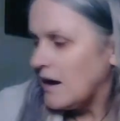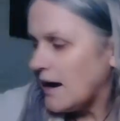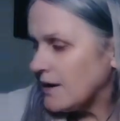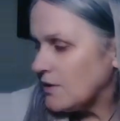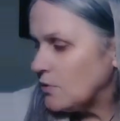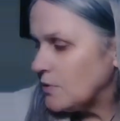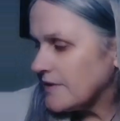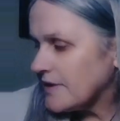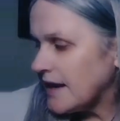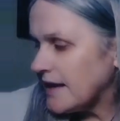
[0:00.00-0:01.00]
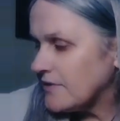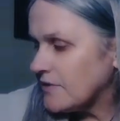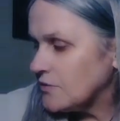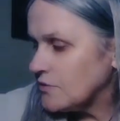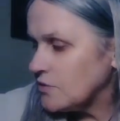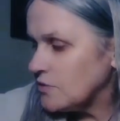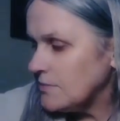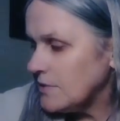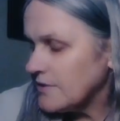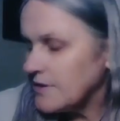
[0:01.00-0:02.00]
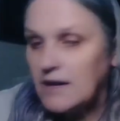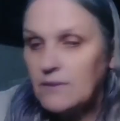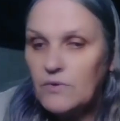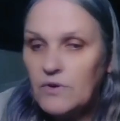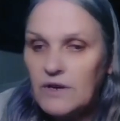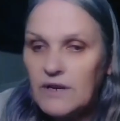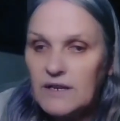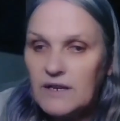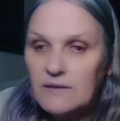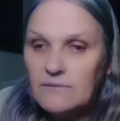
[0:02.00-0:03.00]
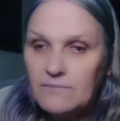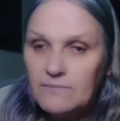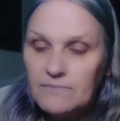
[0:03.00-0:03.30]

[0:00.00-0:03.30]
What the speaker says: I always cleanse the room that I'm working in.